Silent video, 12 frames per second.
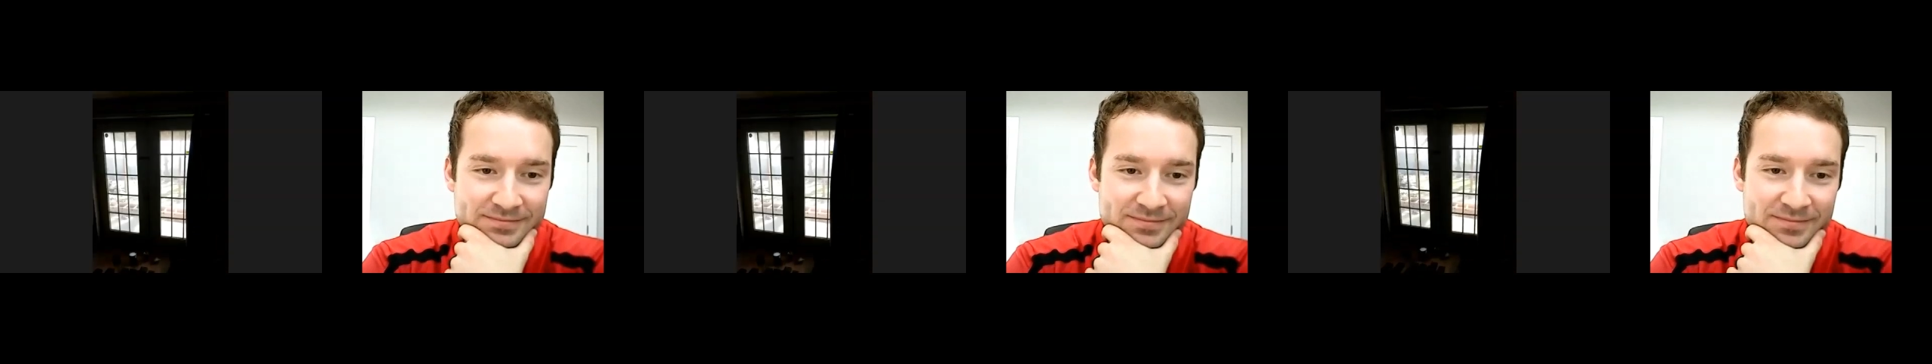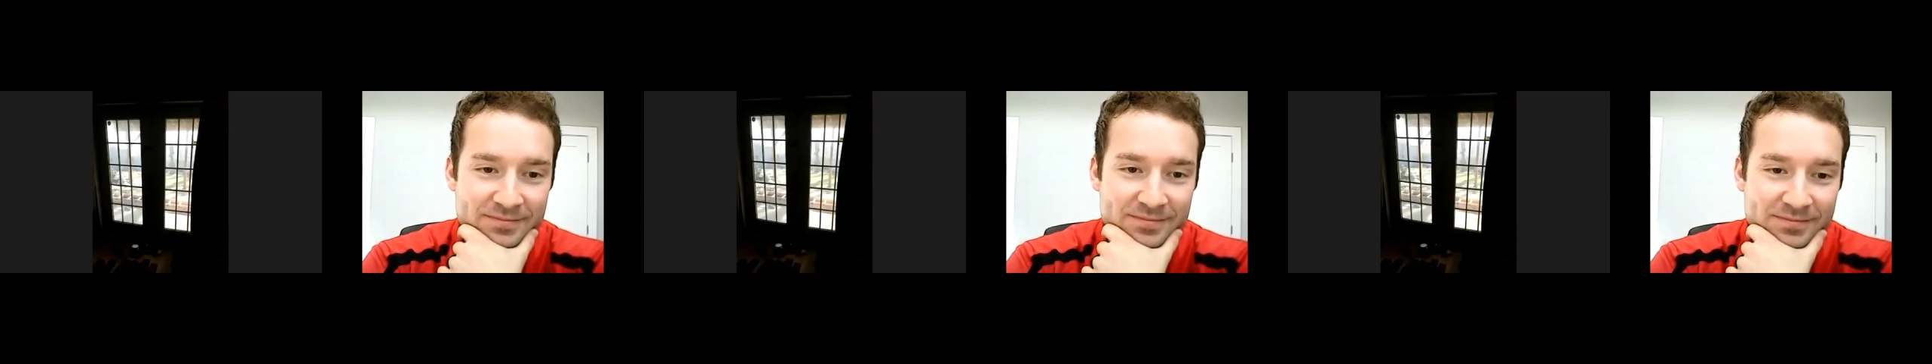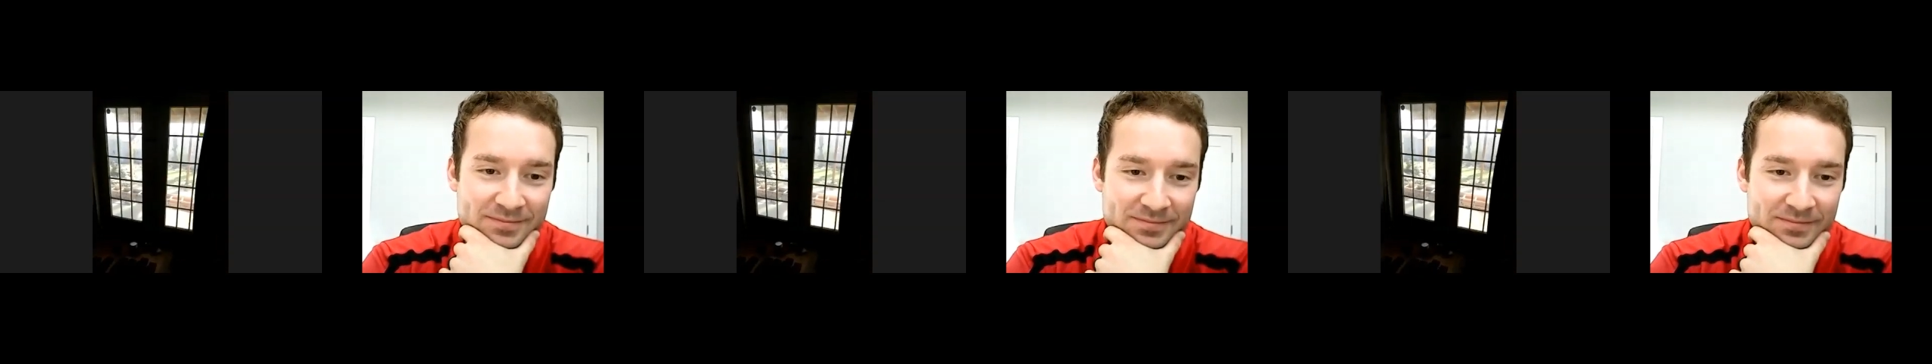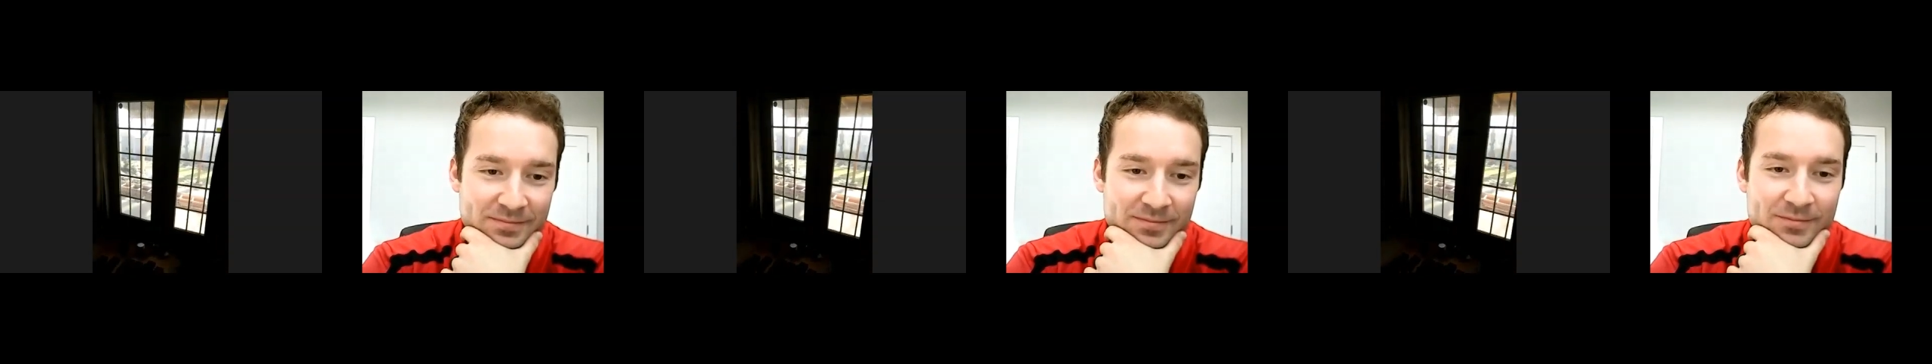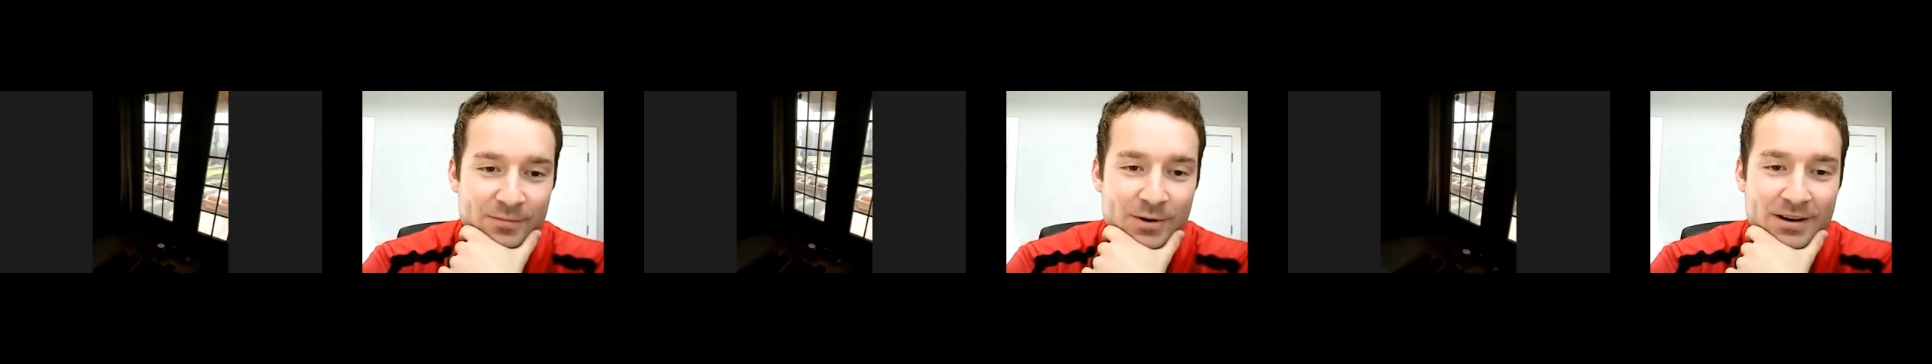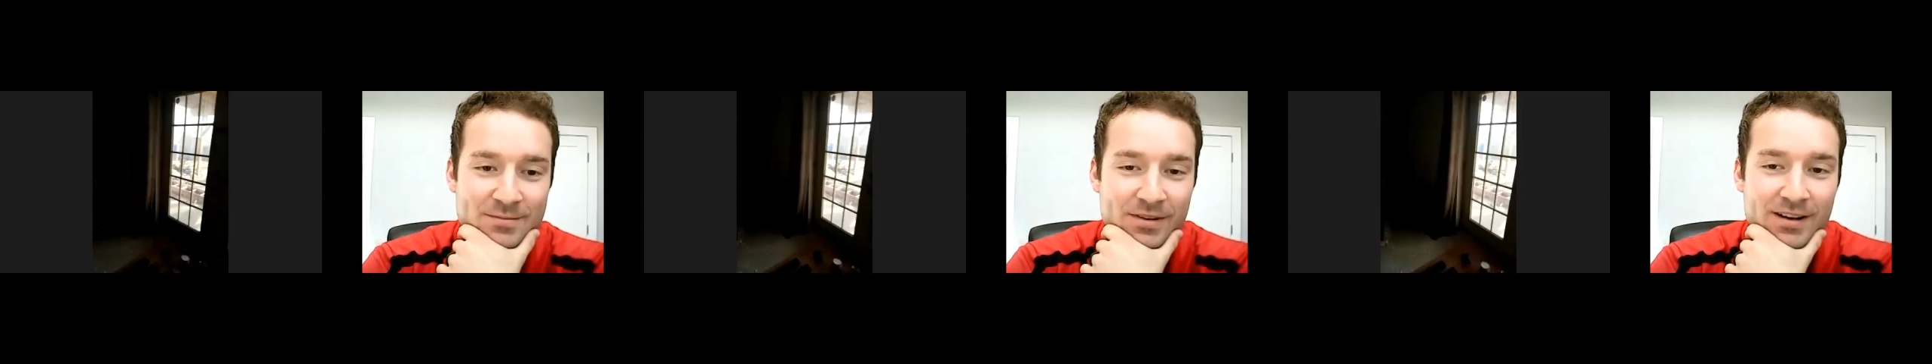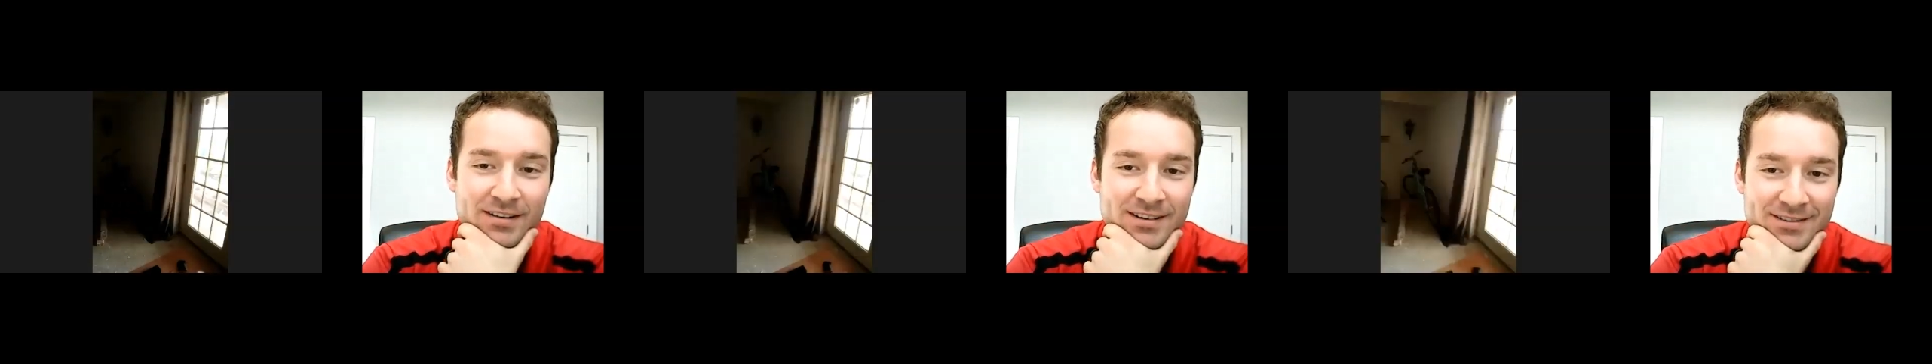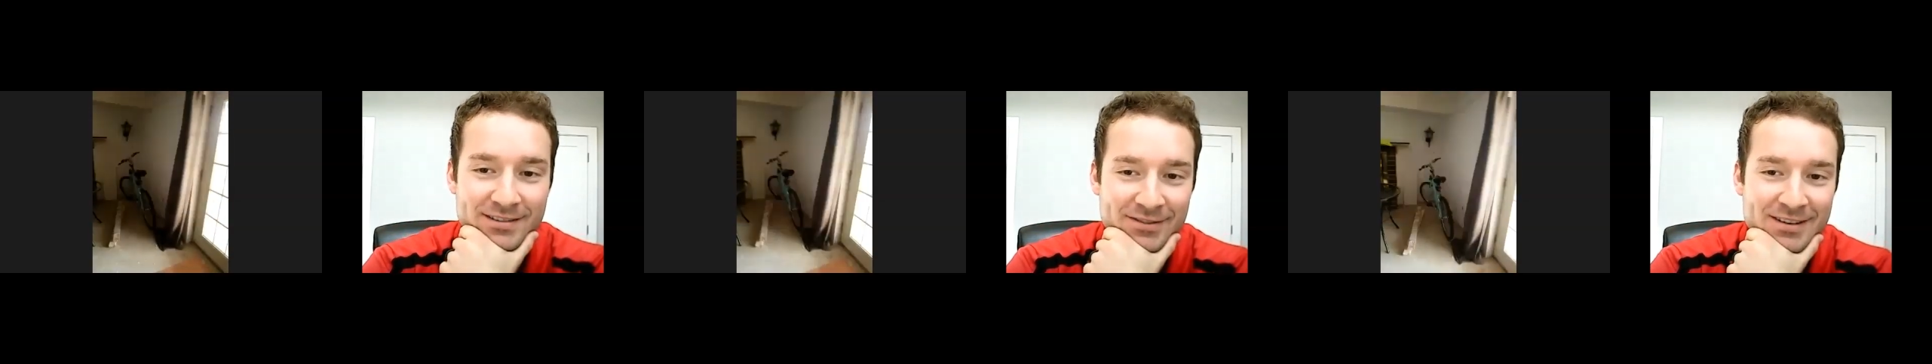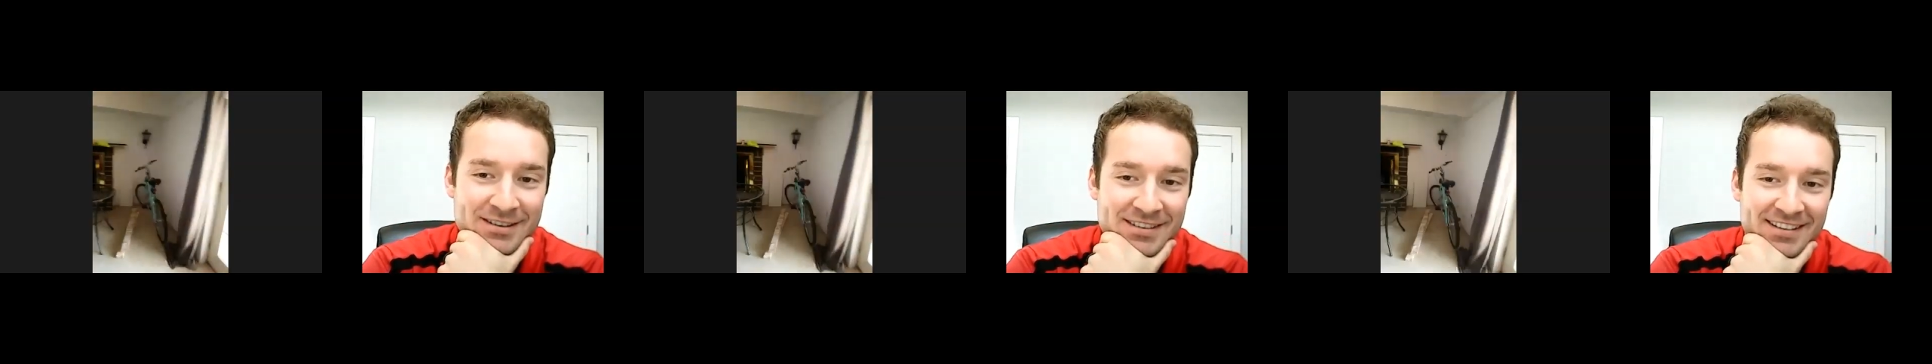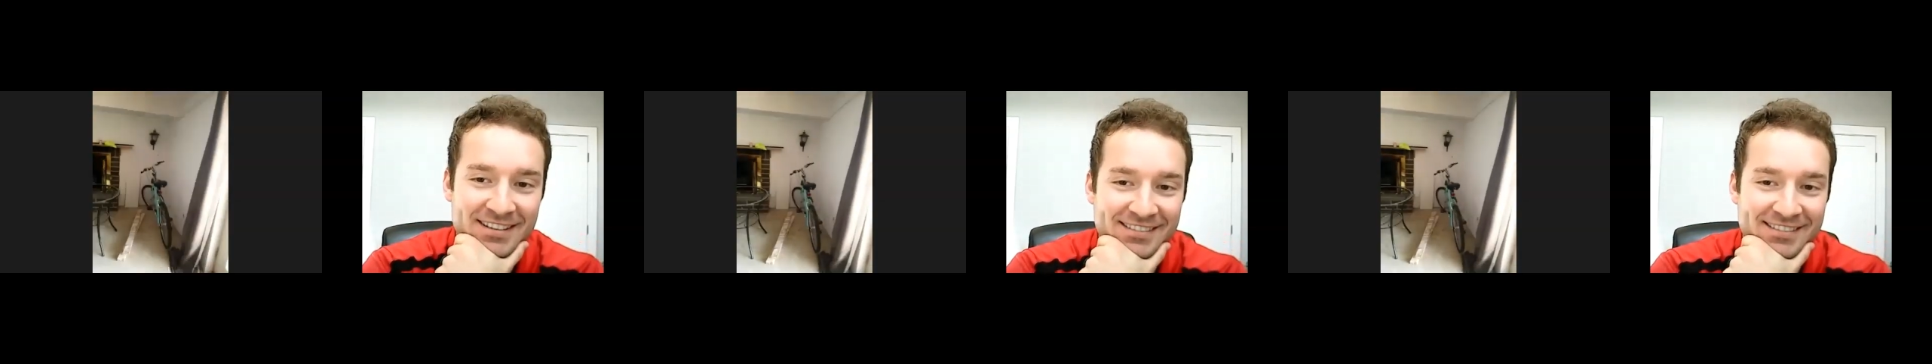Work in progress, finished.